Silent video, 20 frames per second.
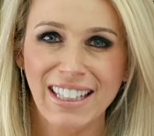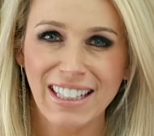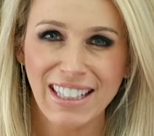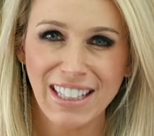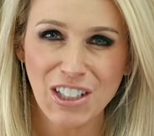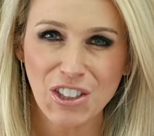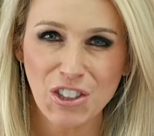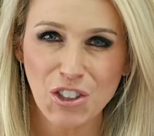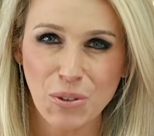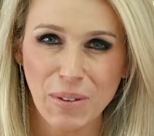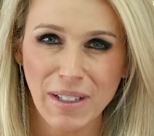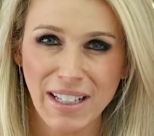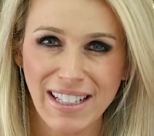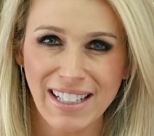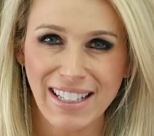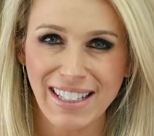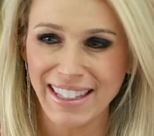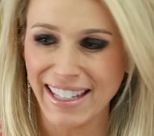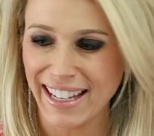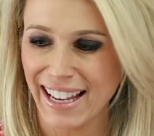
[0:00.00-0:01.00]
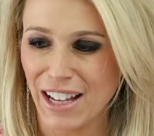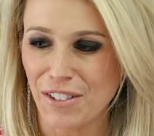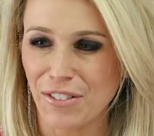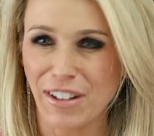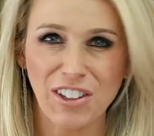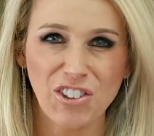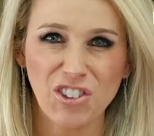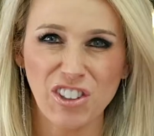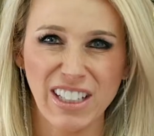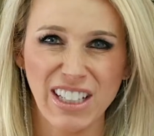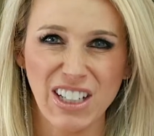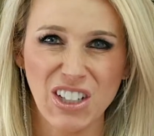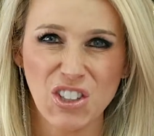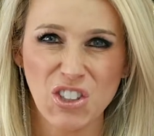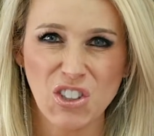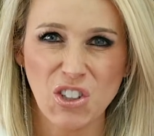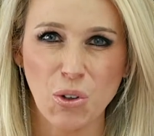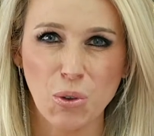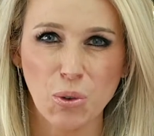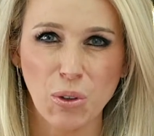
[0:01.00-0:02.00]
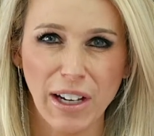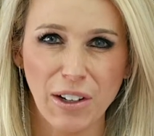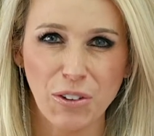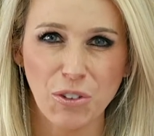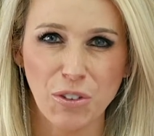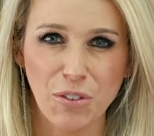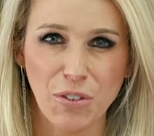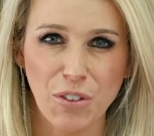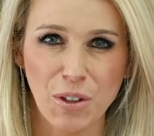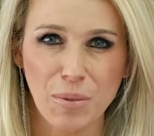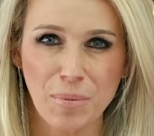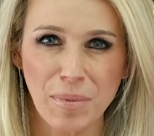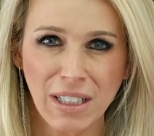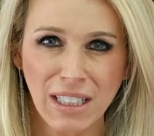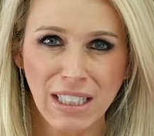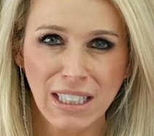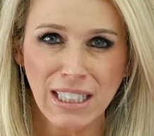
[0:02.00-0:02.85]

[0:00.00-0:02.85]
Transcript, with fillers: The issue is they have actually sold out of them.